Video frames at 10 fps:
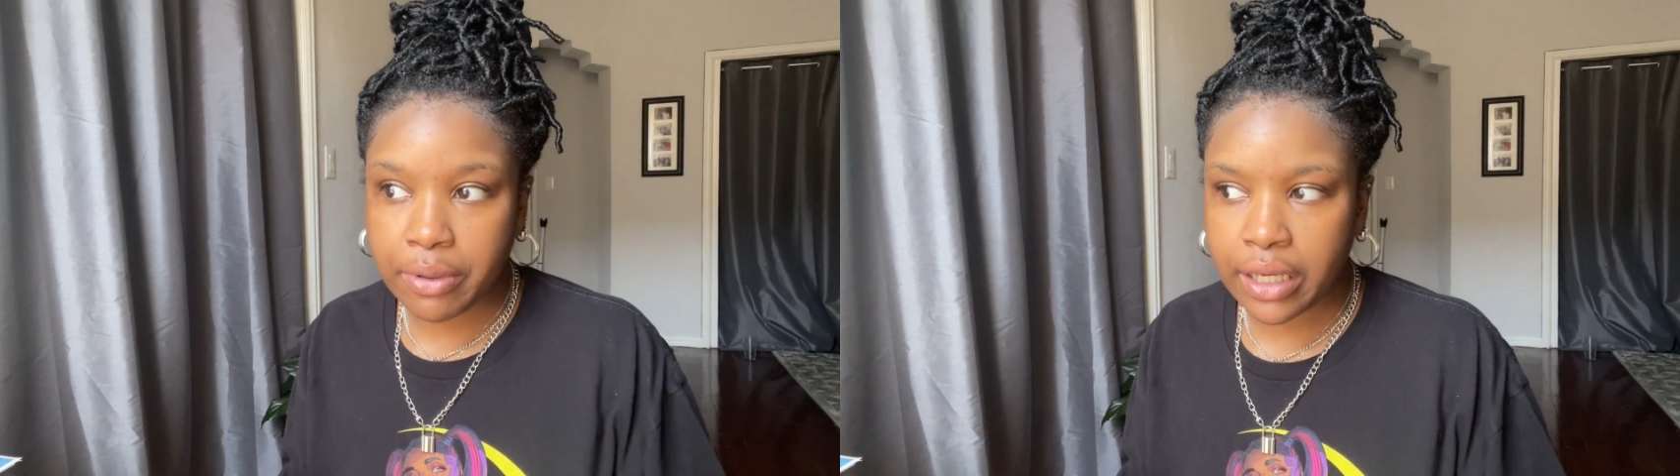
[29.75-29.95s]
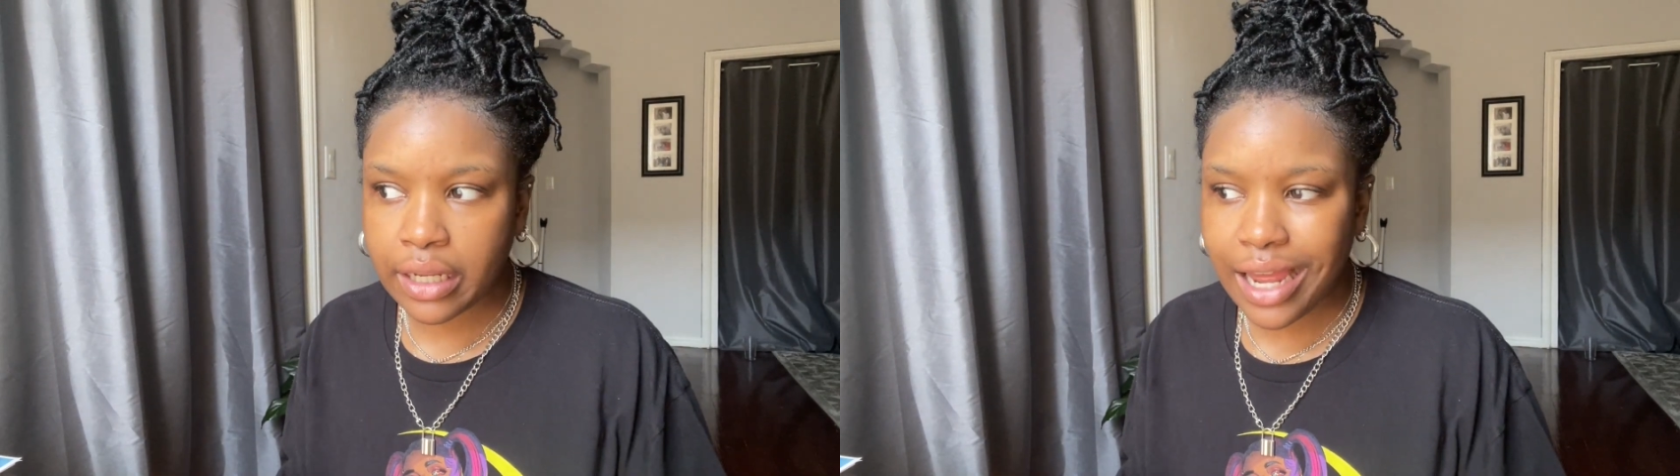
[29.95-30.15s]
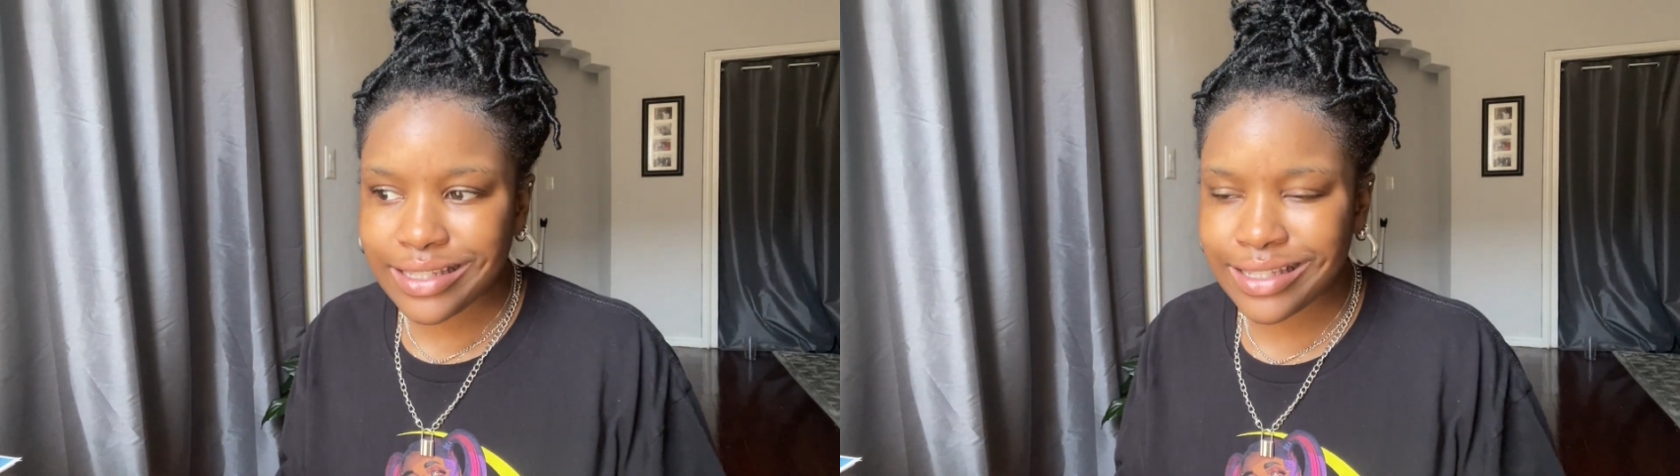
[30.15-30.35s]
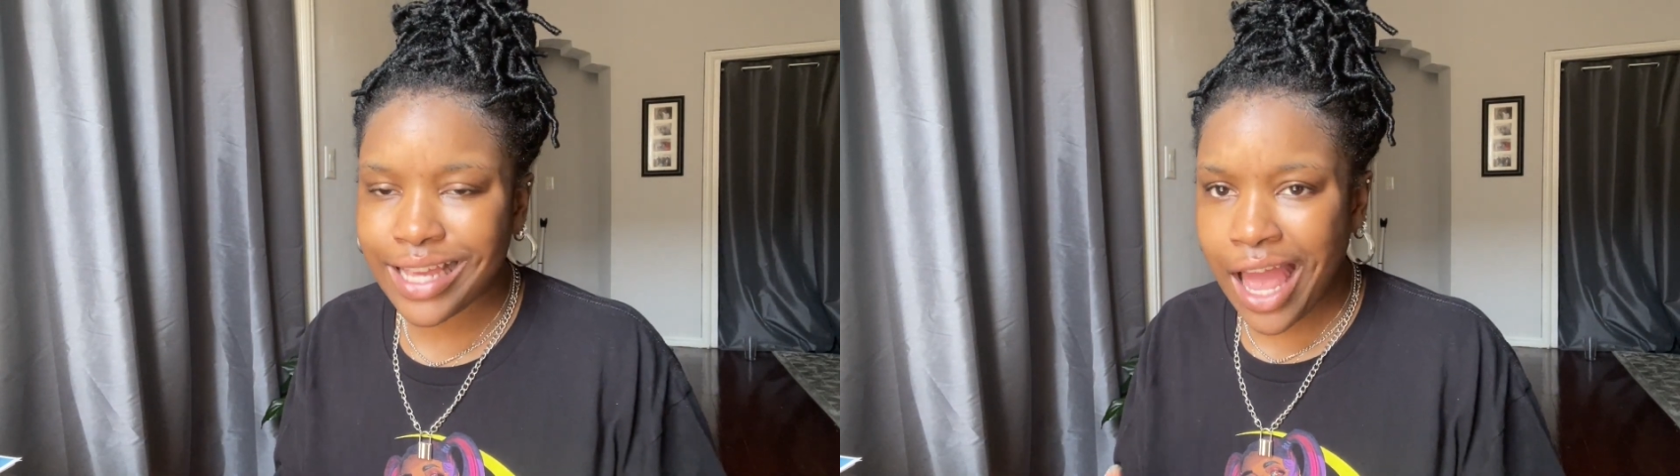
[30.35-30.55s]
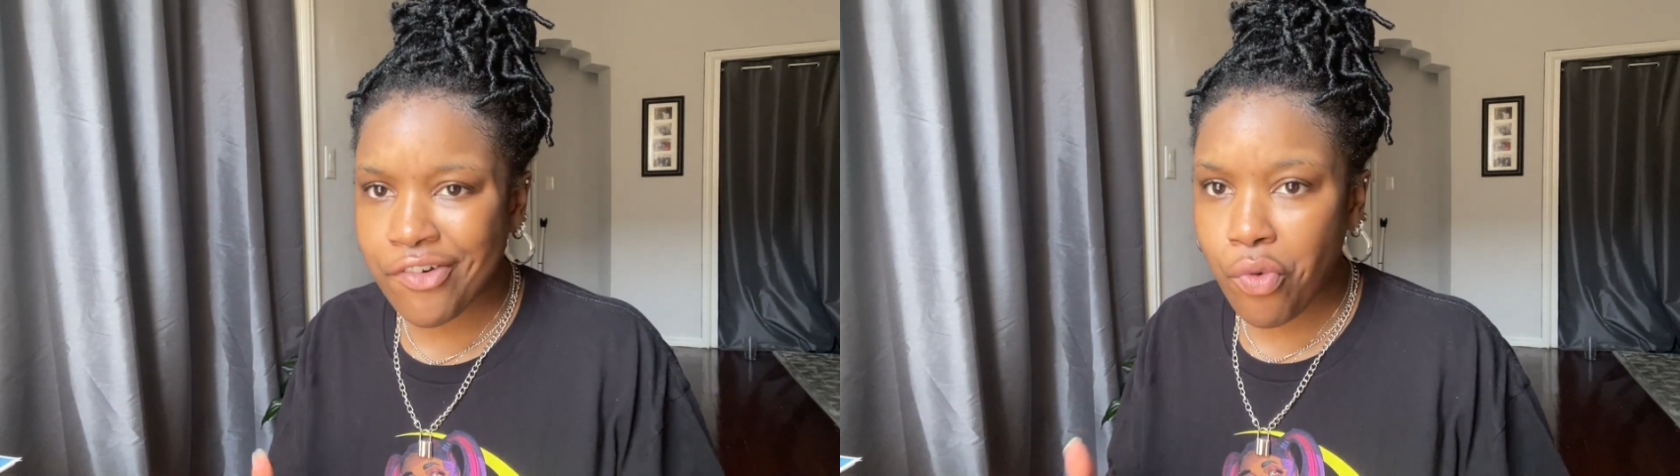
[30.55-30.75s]
but since I
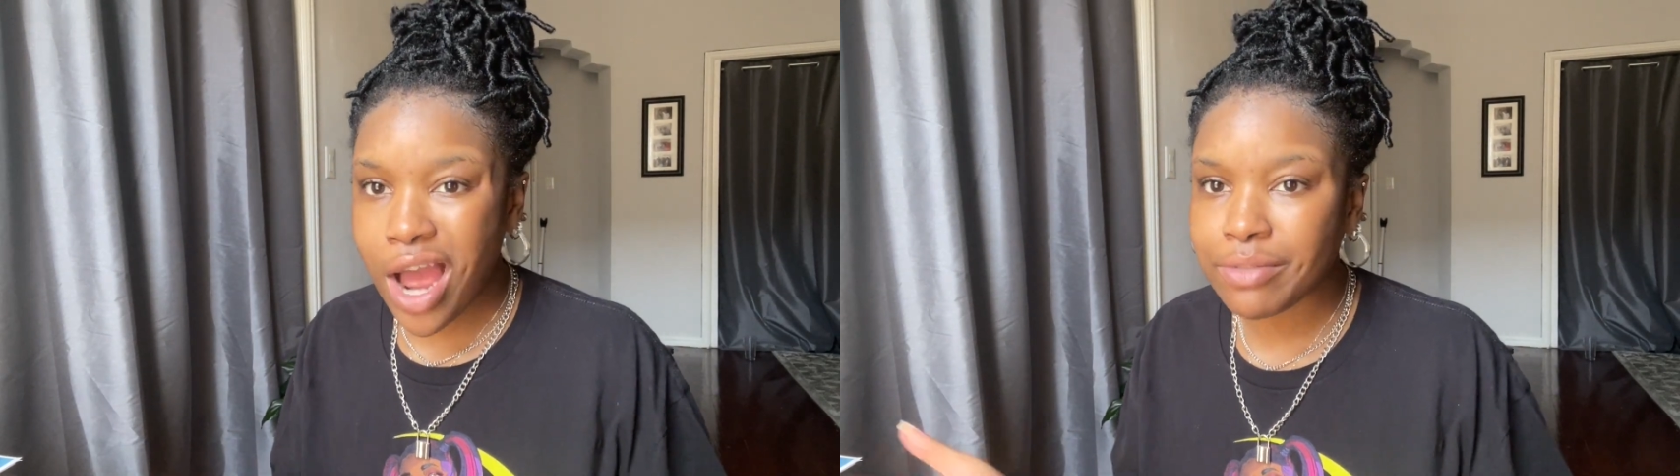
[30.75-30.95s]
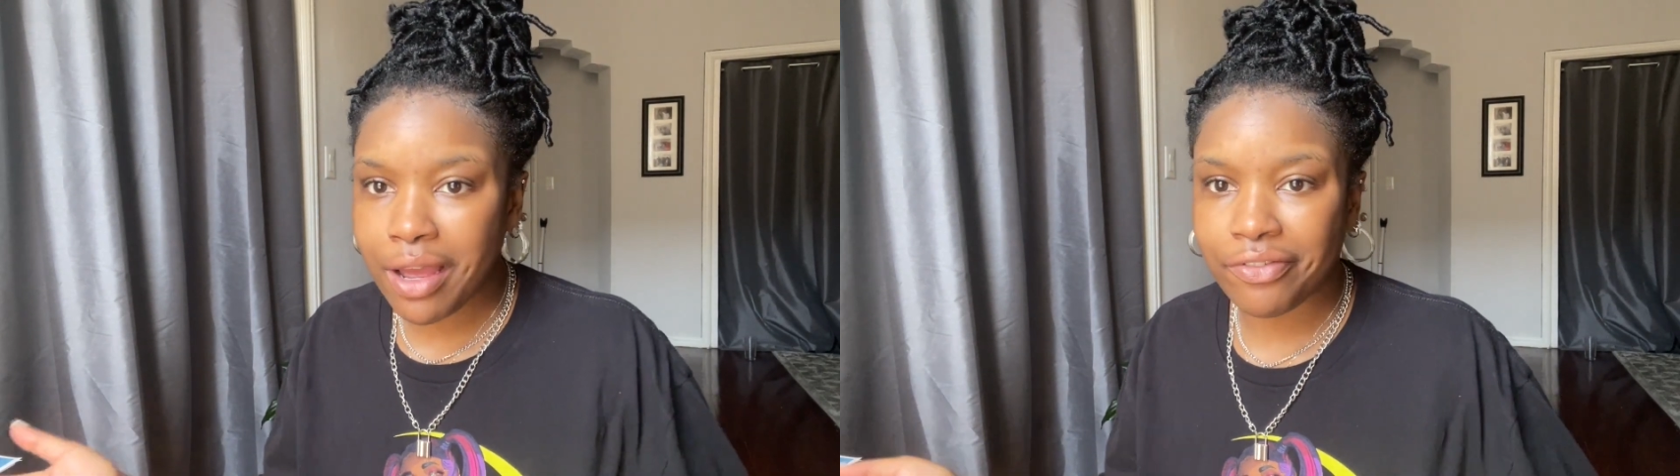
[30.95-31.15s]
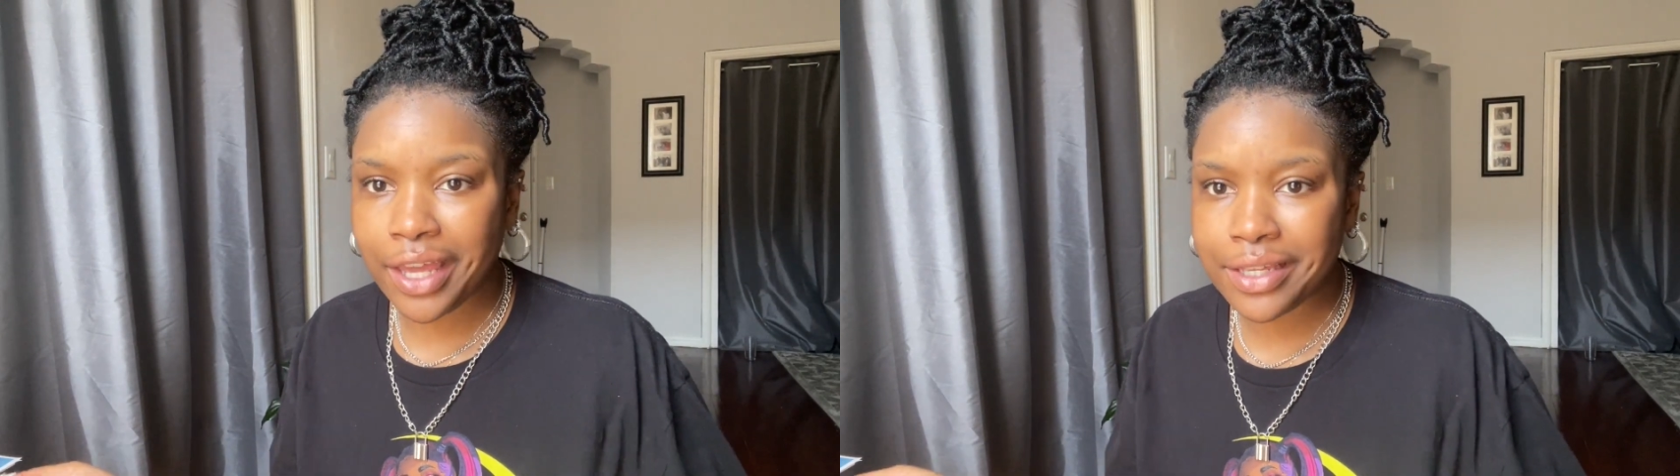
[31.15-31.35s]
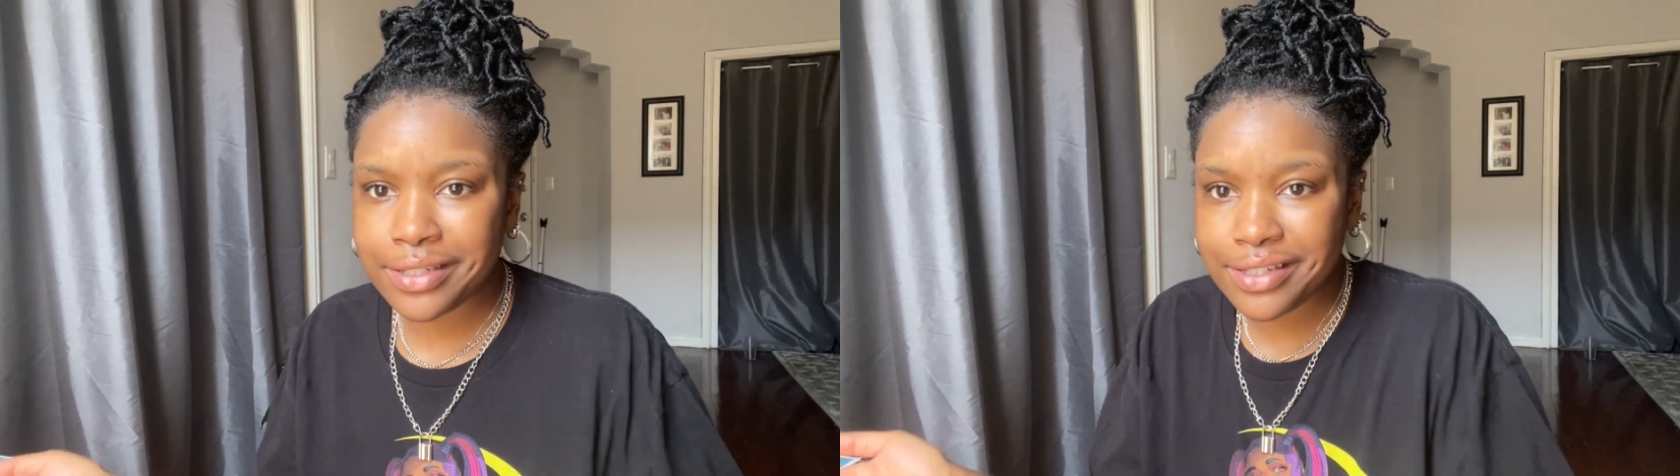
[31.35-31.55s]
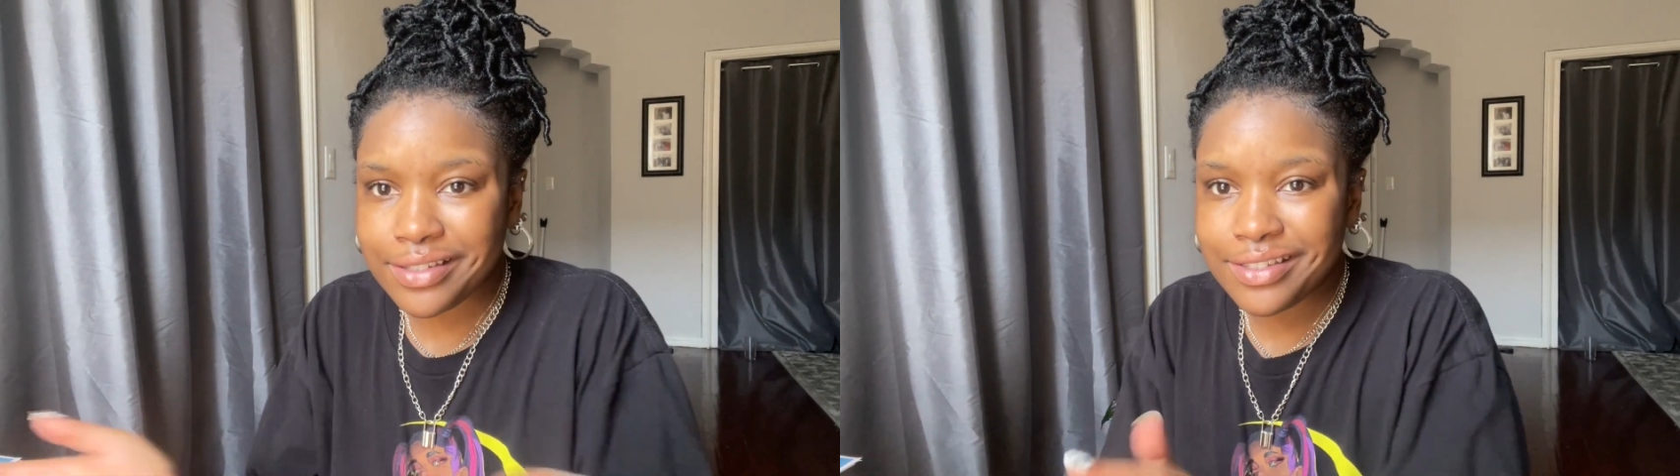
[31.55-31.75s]
haven't washed my
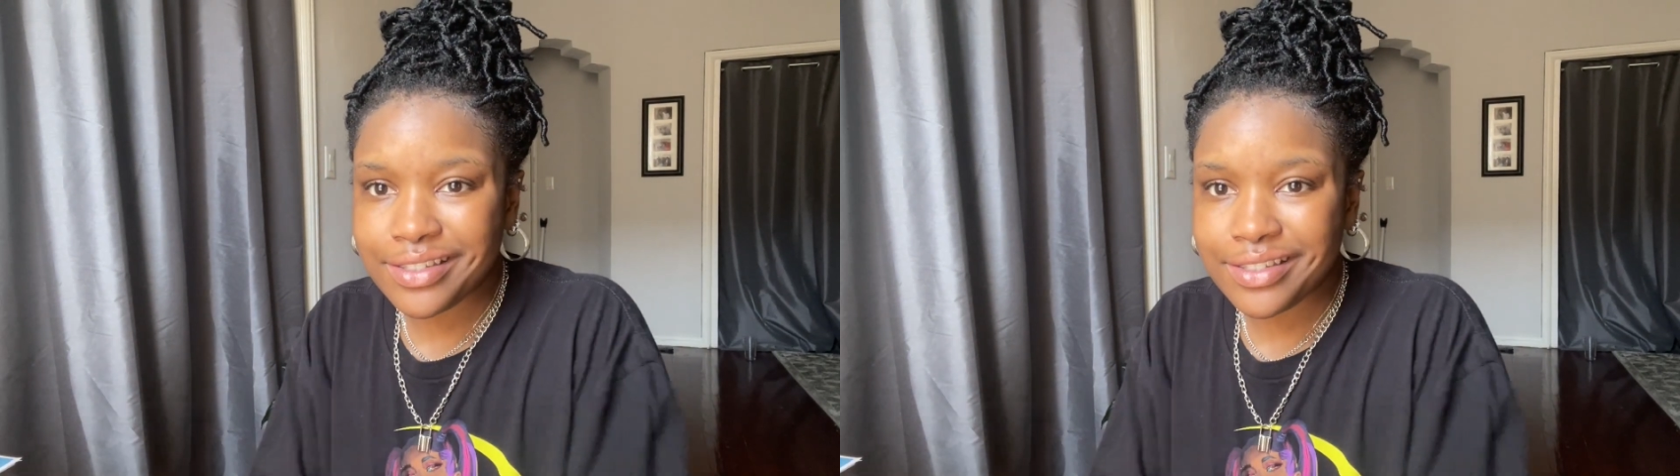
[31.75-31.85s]
face,